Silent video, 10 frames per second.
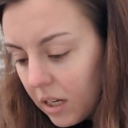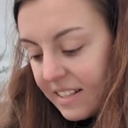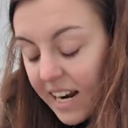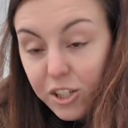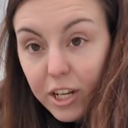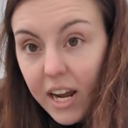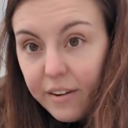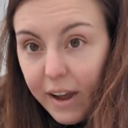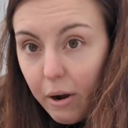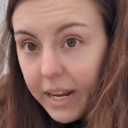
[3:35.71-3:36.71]
It's actually kind
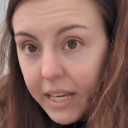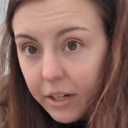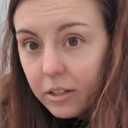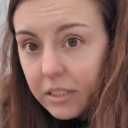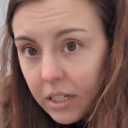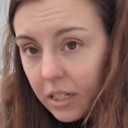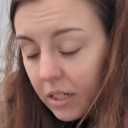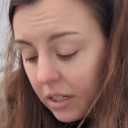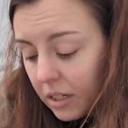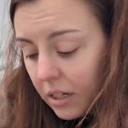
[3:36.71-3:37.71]
of how I killed,
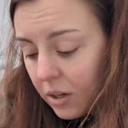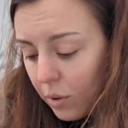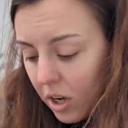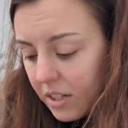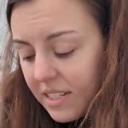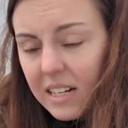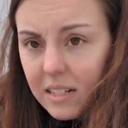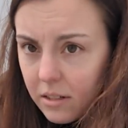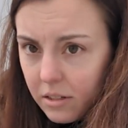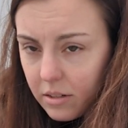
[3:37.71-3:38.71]
well,
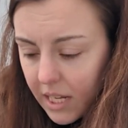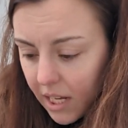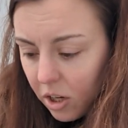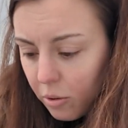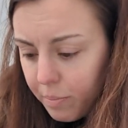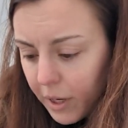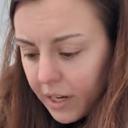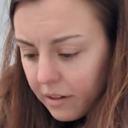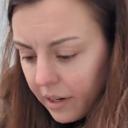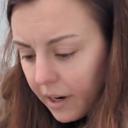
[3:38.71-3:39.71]
didn't kill,
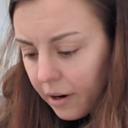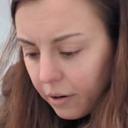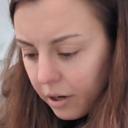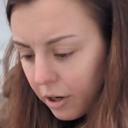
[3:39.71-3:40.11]
but you know,